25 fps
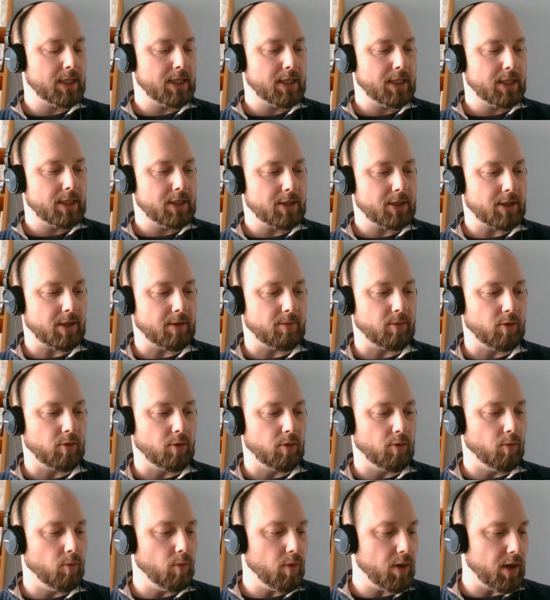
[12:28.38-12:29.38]
sub-rule
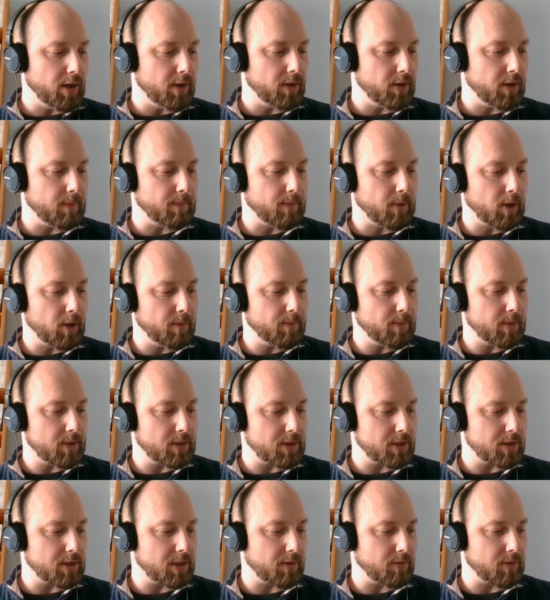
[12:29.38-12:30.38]
1. The
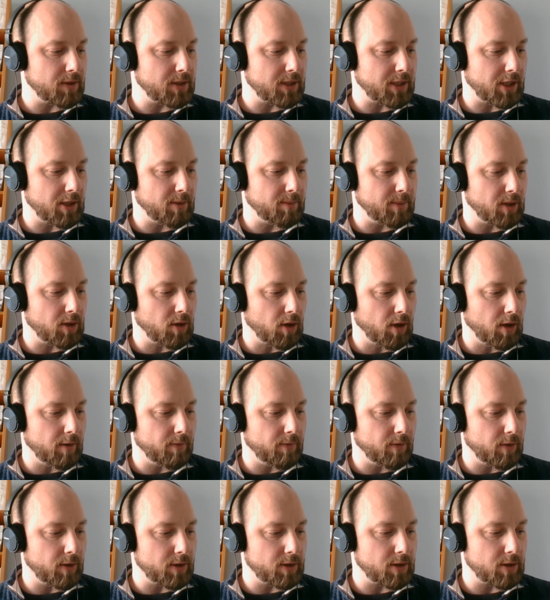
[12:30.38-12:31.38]
purposes of the settlement
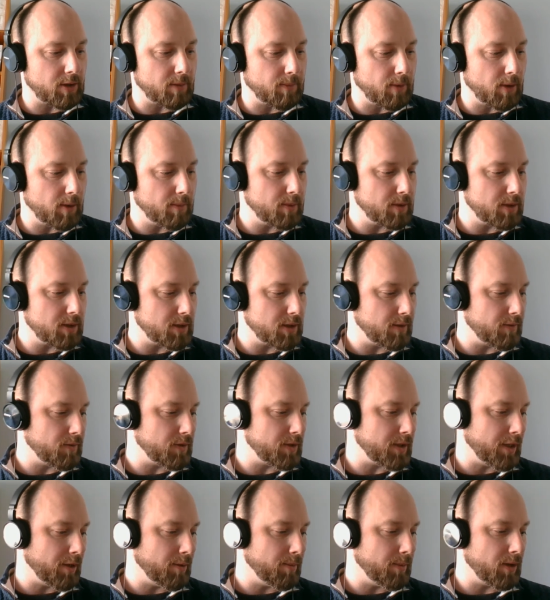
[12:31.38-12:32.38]
conference. The purposes of the
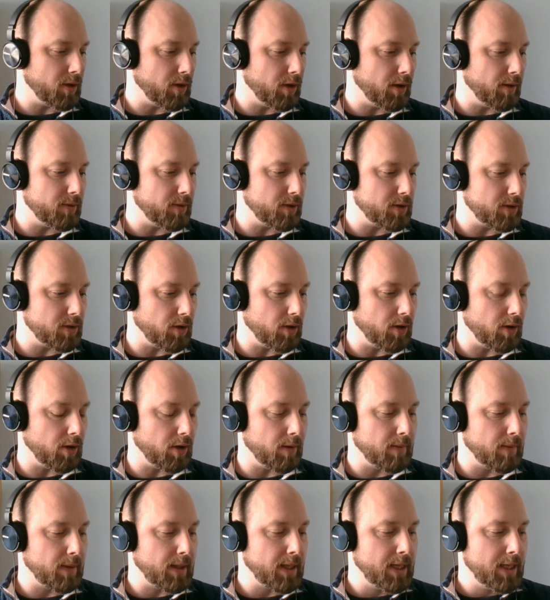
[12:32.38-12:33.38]
settlement conference are
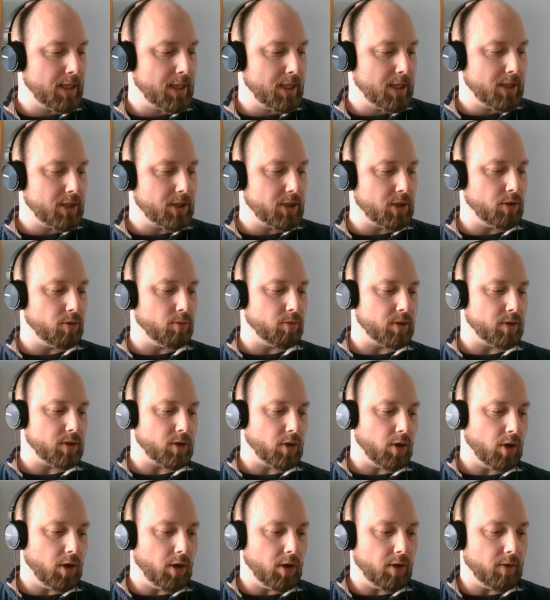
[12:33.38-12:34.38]
to
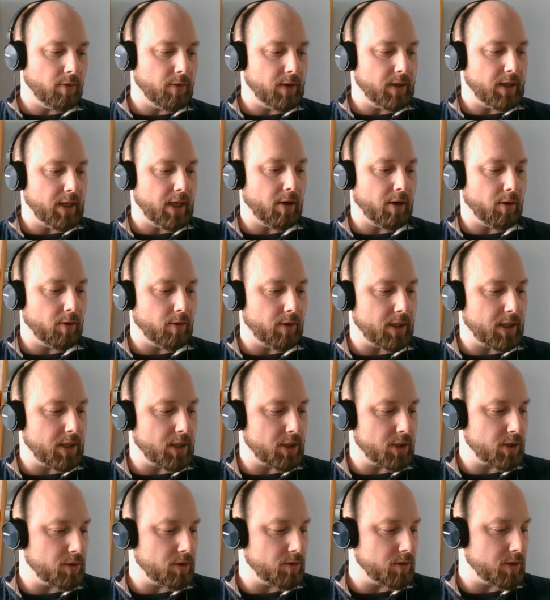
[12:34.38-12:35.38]
resolve and narrow the
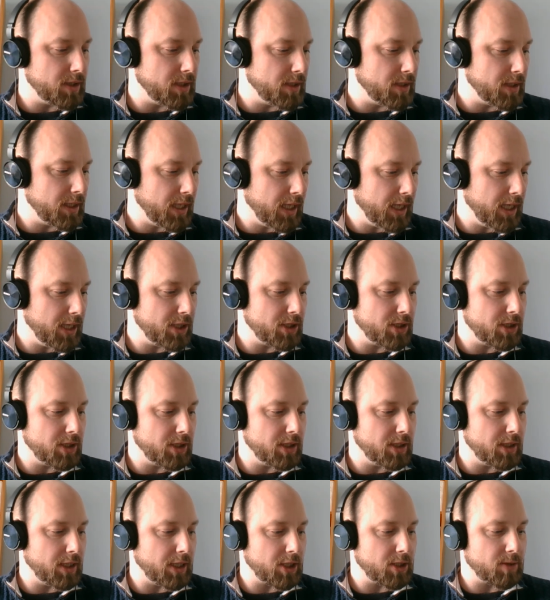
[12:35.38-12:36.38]
issues in the action,
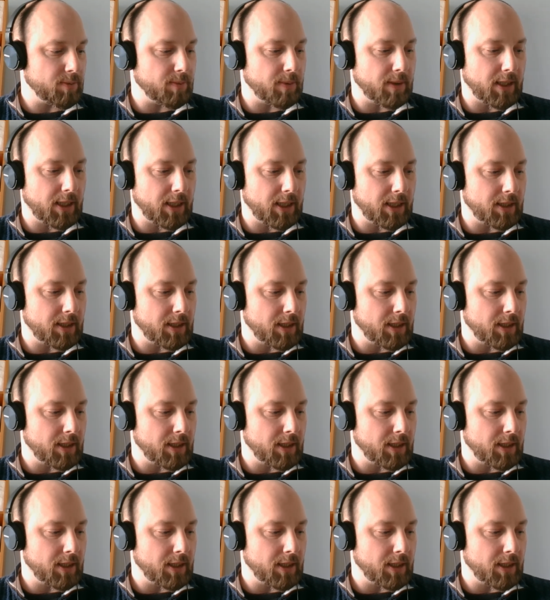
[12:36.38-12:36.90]
expedite